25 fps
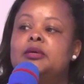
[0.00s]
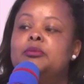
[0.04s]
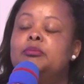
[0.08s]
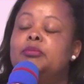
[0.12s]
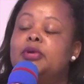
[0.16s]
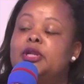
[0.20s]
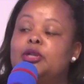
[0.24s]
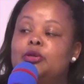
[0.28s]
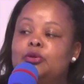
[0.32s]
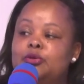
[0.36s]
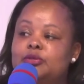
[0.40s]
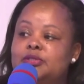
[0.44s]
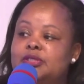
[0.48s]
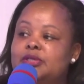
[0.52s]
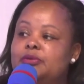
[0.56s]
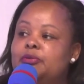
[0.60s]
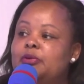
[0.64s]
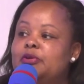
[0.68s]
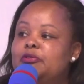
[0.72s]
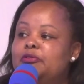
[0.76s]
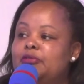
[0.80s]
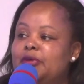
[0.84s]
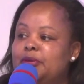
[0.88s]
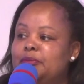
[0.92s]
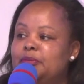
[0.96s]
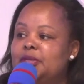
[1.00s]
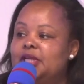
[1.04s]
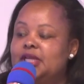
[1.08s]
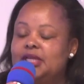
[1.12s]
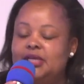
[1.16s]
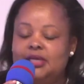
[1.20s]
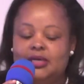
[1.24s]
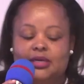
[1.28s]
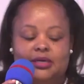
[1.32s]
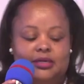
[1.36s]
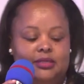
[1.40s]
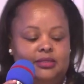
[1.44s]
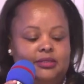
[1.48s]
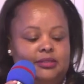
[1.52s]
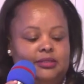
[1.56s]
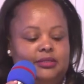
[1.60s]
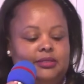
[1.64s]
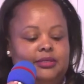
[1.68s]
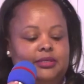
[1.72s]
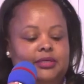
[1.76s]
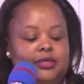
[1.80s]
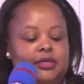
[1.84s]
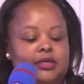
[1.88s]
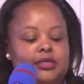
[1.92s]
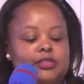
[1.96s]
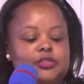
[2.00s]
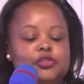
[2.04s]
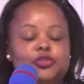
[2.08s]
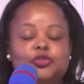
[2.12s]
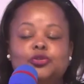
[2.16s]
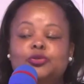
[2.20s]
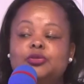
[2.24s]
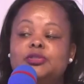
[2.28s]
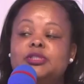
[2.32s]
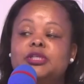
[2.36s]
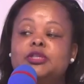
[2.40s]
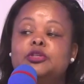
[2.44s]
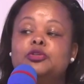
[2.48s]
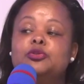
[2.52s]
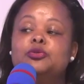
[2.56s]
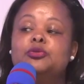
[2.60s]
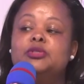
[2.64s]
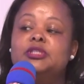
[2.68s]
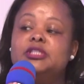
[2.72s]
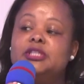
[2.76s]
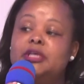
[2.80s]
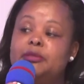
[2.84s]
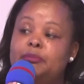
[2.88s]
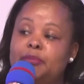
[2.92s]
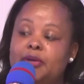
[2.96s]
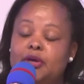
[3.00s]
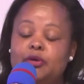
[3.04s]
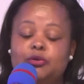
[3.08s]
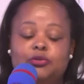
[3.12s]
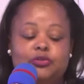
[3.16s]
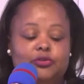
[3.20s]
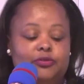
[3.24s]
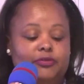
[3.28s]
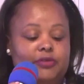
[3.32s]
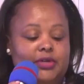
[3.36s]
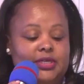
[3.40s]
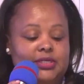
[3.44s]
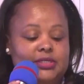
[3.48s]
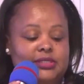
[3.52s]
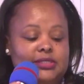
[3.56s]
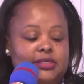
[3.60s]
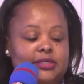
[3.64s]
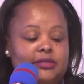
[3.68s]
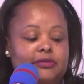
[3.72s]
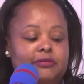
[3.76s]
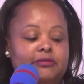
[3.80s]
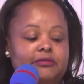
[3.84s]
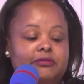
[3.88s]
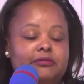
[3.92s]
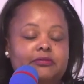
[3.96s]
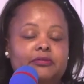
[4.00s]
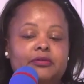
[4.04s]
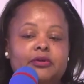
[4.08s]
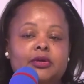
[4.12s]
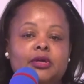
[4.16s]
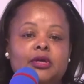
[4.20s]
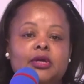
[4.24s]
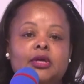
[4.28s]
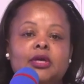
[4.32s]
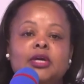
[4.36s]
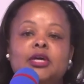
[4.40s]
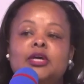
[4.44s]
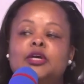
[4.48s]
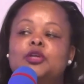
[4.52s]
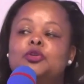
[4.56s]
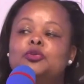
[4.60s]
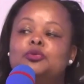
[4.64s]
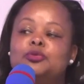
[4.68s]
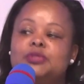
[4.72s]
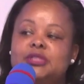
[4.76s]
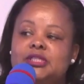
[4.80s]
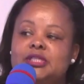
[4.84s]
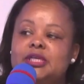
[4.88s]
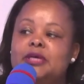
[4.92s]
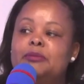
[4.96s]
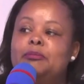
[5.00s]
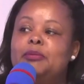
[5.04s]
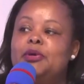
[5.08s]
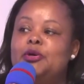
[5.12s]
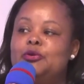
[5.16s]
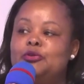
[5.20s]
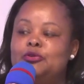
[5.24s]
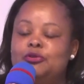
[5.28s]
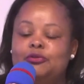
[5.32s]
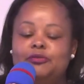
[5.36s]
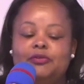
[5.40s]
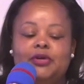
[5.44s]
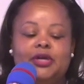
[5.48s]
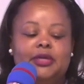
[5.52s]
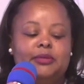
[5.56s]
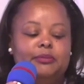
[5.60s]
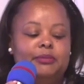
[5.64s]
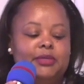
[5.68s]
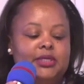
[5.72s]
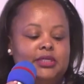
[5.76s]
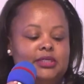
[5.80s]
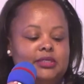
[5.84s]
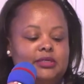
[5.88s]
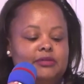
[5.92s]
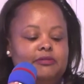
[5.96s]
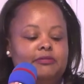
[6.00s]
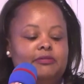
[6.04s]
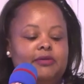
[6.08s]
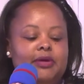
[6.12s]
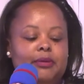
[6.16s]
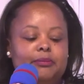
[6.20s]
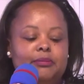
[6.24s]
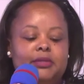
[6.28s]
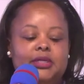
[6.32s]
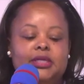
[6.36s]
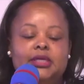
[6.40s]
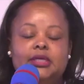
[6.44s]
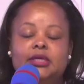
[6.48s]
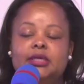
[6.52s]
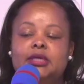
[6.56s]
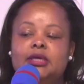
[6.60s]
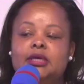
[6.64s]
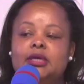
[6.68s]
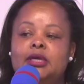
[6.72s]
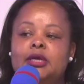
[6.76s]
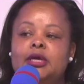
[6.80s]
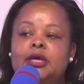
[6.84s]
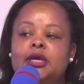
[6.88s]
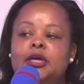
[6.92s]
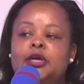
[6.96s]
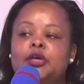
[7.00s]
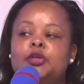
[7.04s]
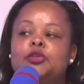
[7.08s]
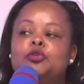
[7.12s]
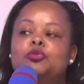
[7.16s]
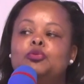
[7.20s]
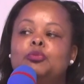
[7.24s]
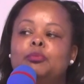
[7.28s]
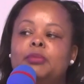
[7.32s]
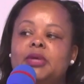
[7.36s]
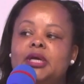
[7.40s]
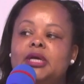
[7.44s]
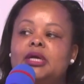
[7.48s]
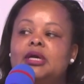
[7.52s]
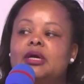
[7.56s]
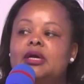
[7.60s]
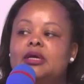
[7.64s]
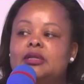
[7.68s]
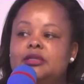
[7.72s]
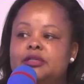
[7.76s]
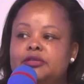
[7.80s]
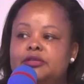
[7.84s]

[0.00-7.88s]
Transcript: Balozi wa Familia has chosen to step out of herself, to step out of her immediate family, to make a